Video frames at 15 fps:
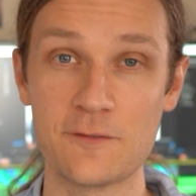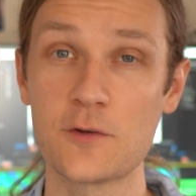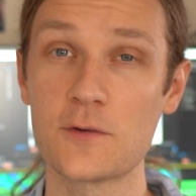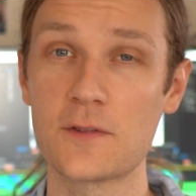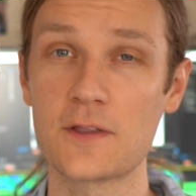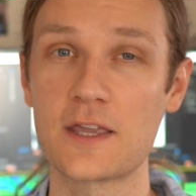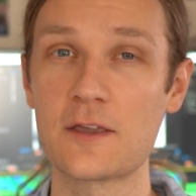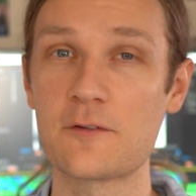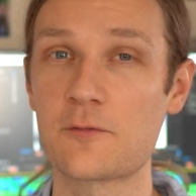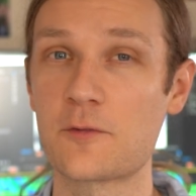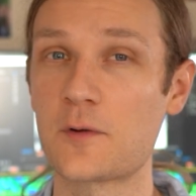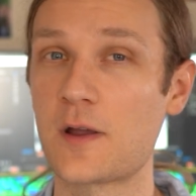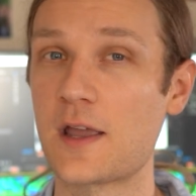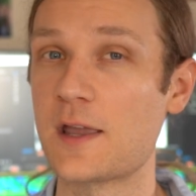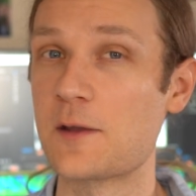If you're looking
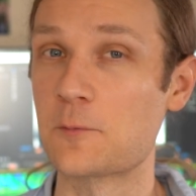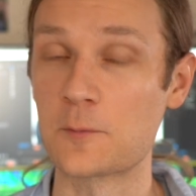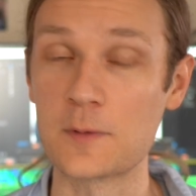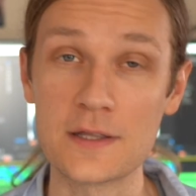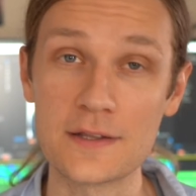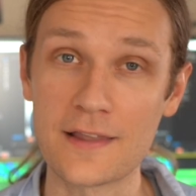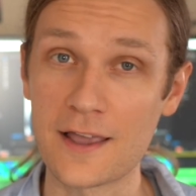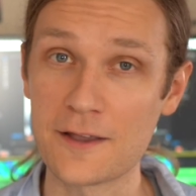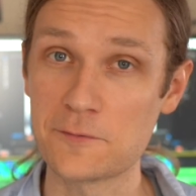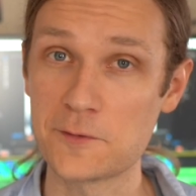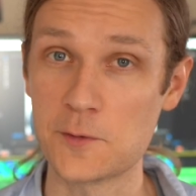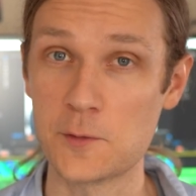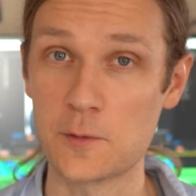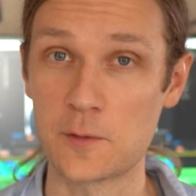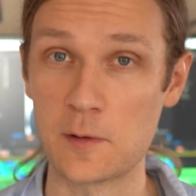for a real life
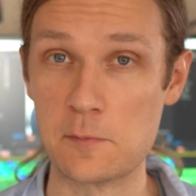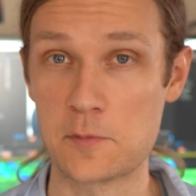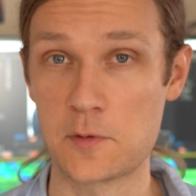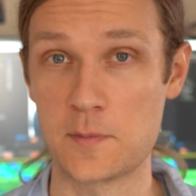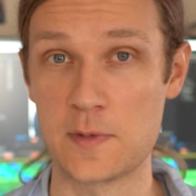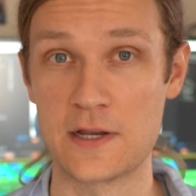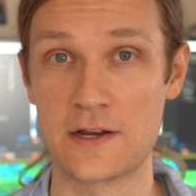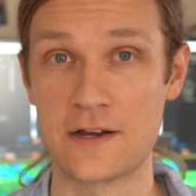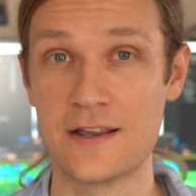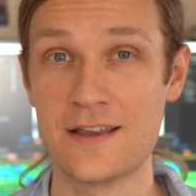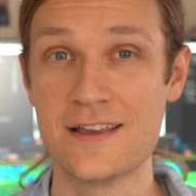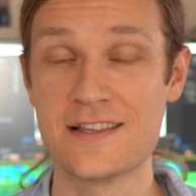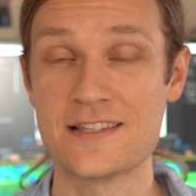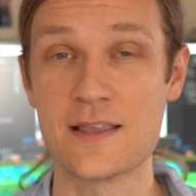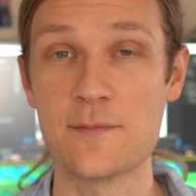tutor in Premiere,
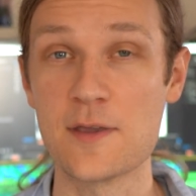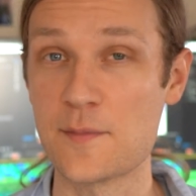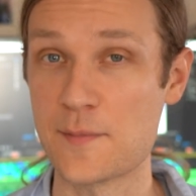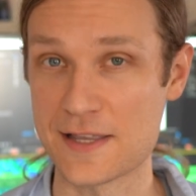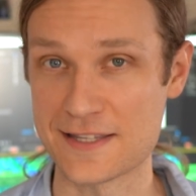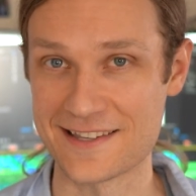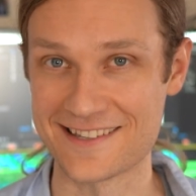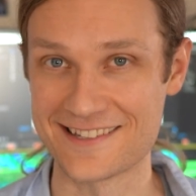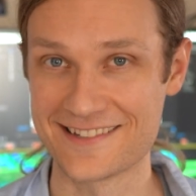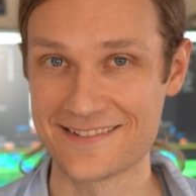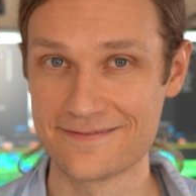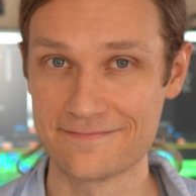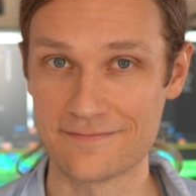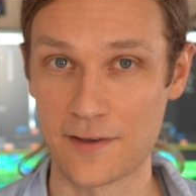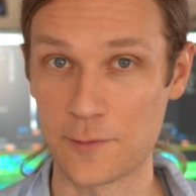send me a message.
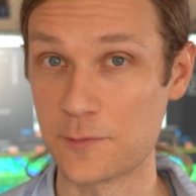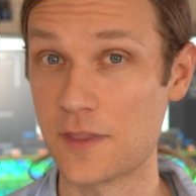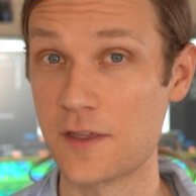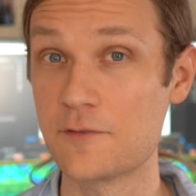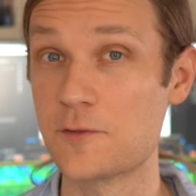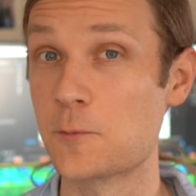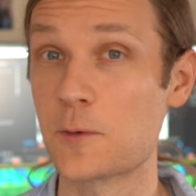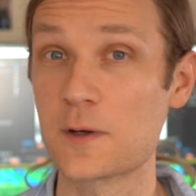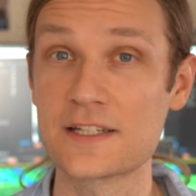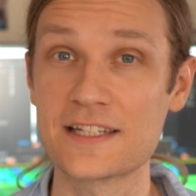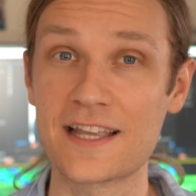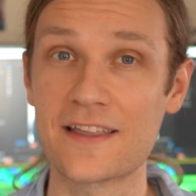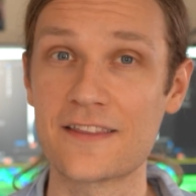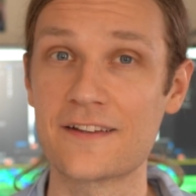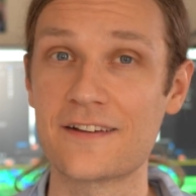I would love to work
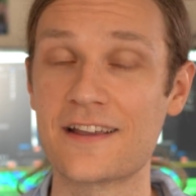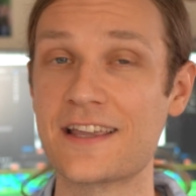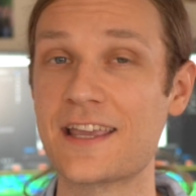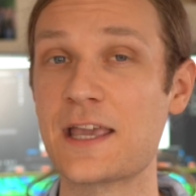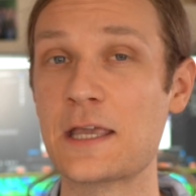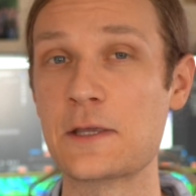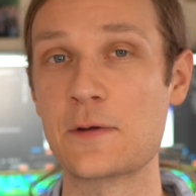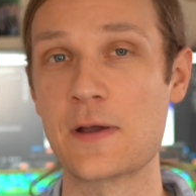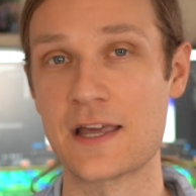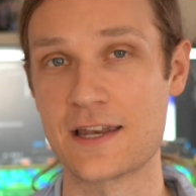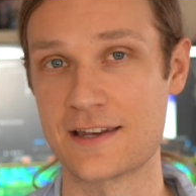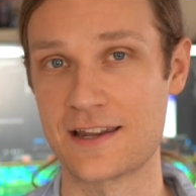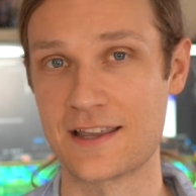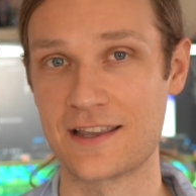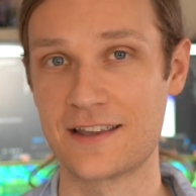together and get you
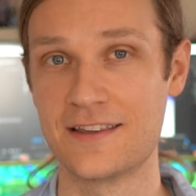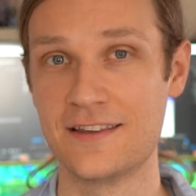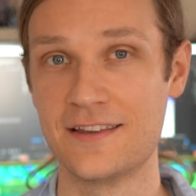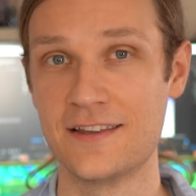editing.